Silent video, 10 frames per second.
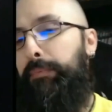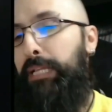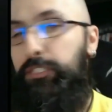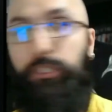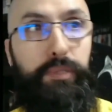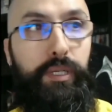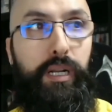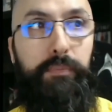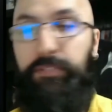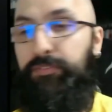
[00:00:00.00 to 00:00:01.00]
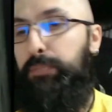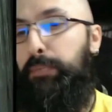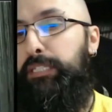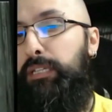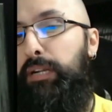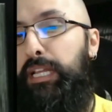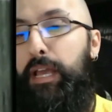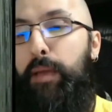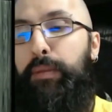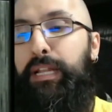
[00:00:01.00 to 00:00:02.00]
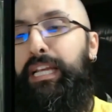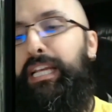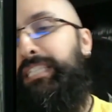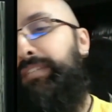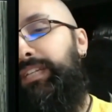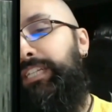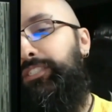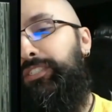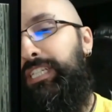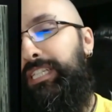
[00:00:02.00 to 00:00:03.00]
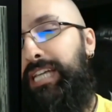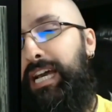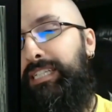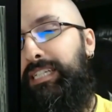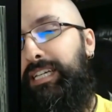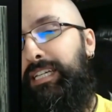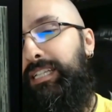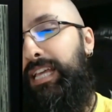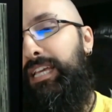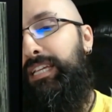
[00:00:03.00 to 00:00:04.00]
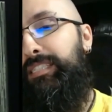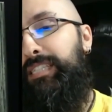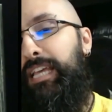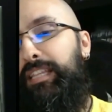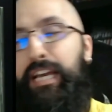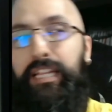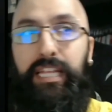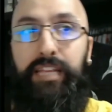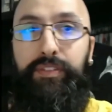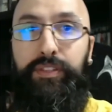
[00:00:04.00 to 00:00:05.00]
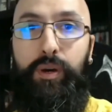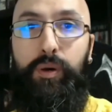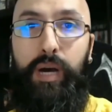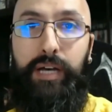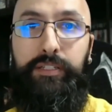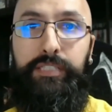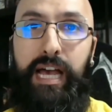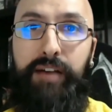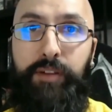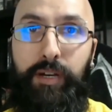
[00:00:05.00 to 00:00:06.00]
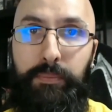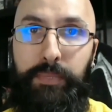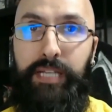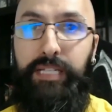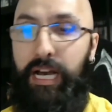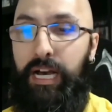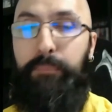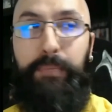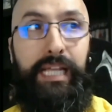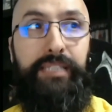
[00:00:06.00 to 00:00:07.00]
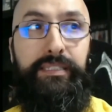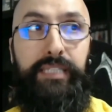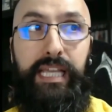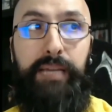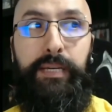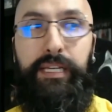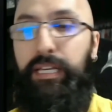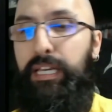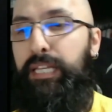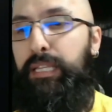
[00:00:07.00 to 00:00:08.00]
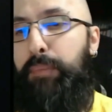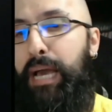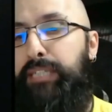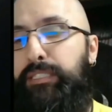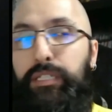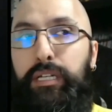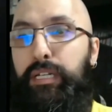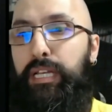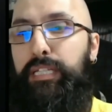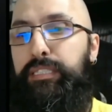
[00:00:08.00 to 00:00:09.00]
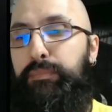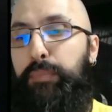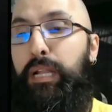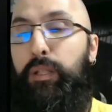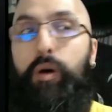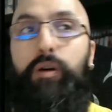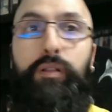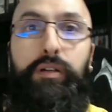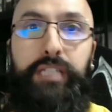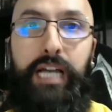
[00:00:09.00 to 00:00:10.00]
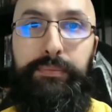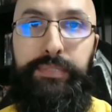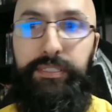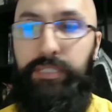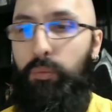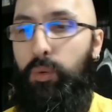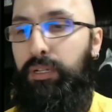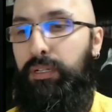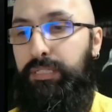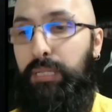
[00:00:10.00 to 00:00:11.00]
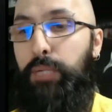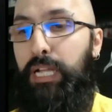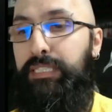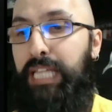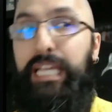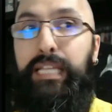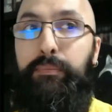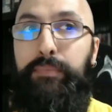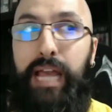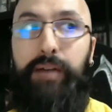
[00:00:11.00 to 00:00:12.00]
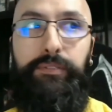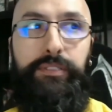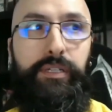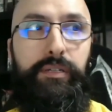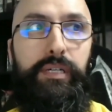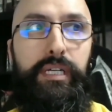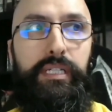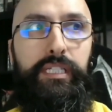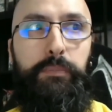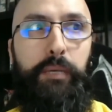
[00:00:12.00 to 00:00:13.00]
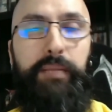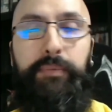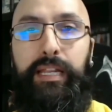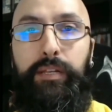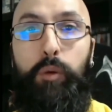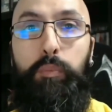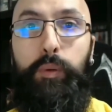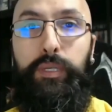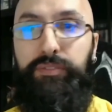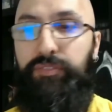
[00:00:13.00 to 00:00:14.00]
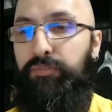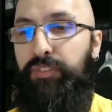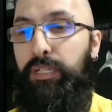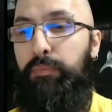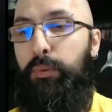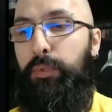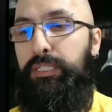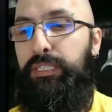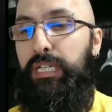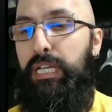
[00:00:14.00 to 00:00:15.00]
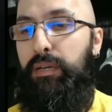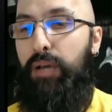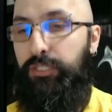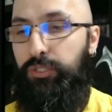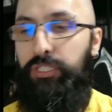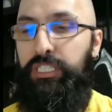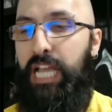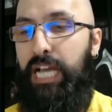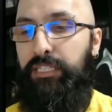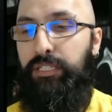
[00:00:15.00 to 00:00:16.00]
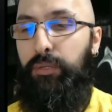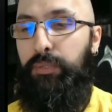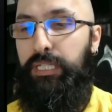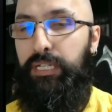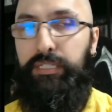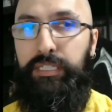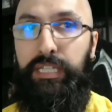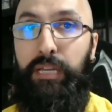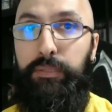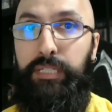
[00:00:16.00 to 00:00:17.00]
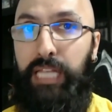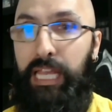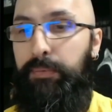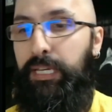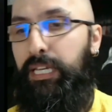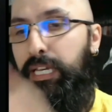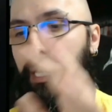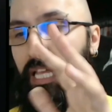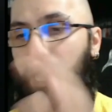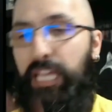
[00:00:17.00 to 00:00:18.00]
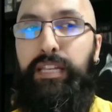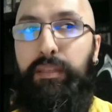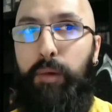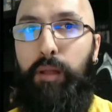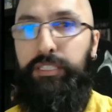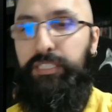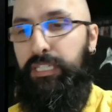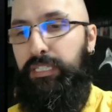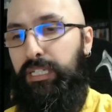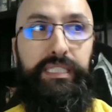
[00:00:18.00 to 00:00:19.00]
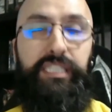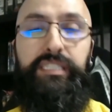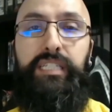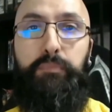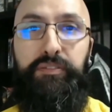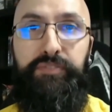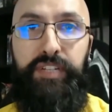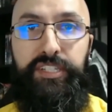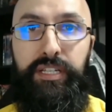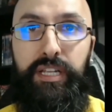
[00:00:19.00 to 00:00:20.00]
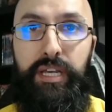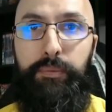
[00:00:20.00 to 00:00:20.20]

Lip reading: And I'm getting super caught up on the first page already. But it's even interesting that they say that even though others have gone up against the gimmick in the past, it's been a long time since someone has taken them down. So despite him getting no points from villain points, as soon as he had to go in there to deal with the gimmick, he demolished it. But he's just as proficient